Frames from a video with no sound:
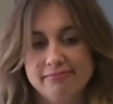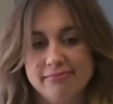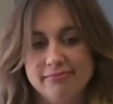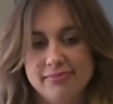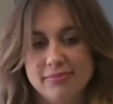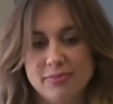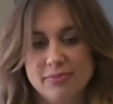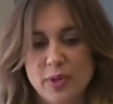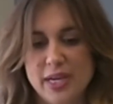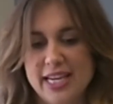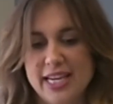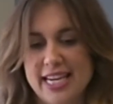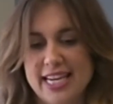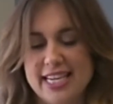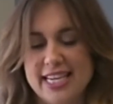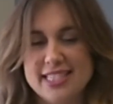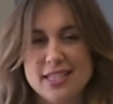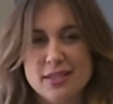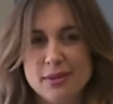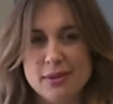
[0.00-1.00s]
we
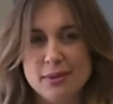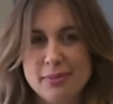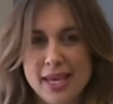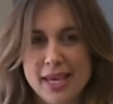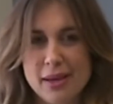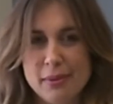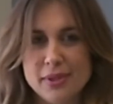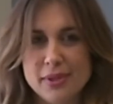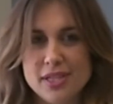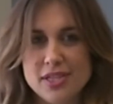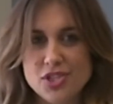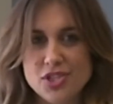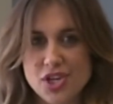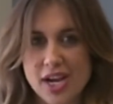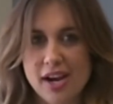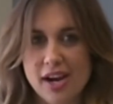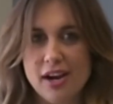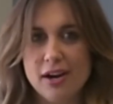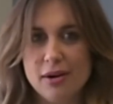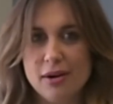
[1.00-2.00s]
need to be able to
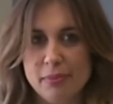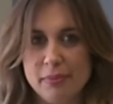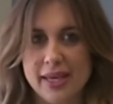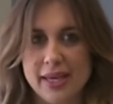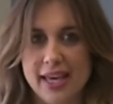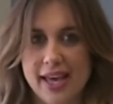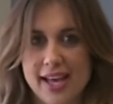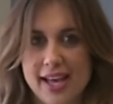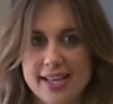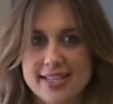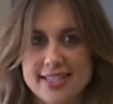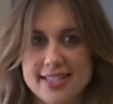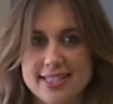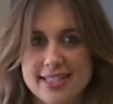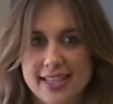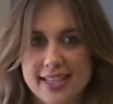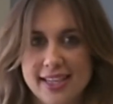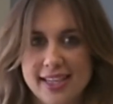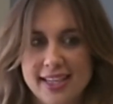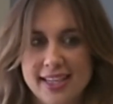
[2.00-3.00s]
share,
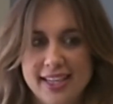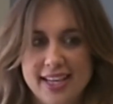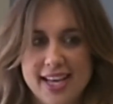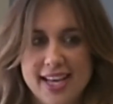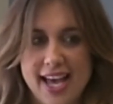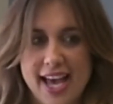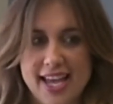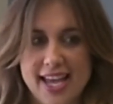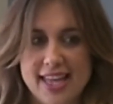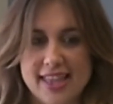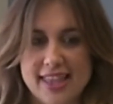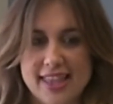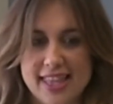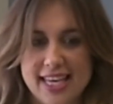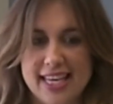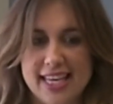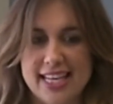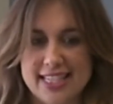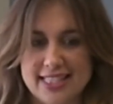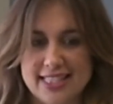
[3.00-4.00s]
because I
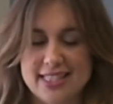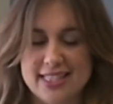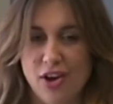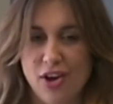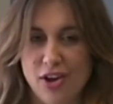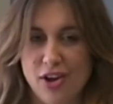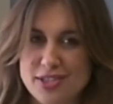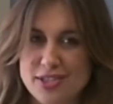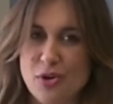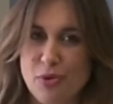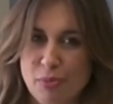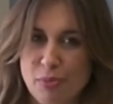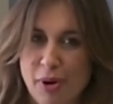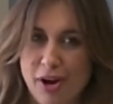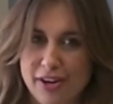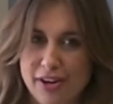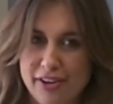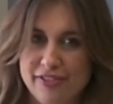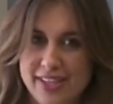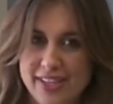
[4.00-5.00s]
think it's also
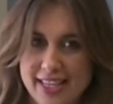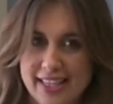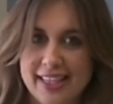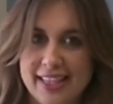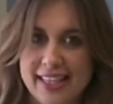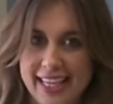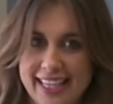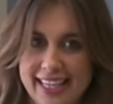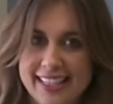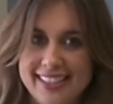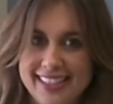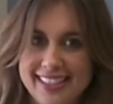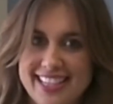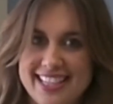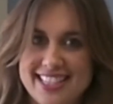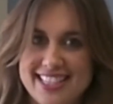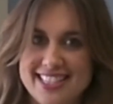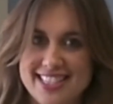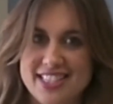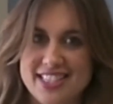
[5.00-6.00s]
part of healing
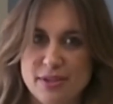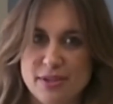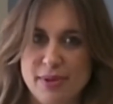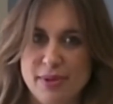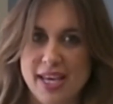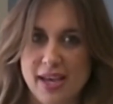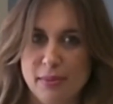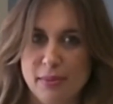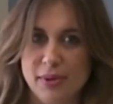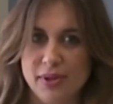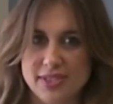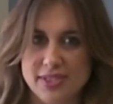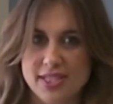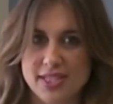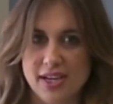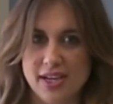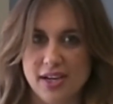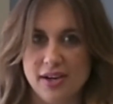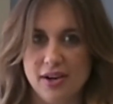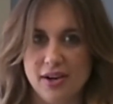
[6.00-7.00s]
is to be able
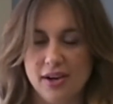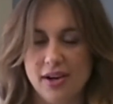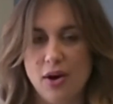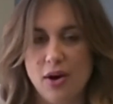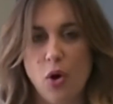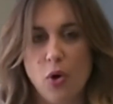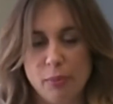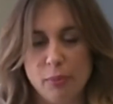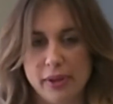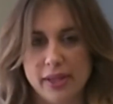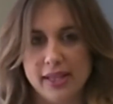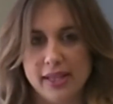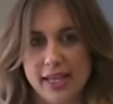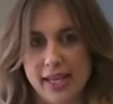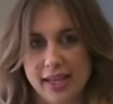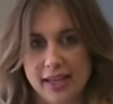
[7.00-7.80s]
to openly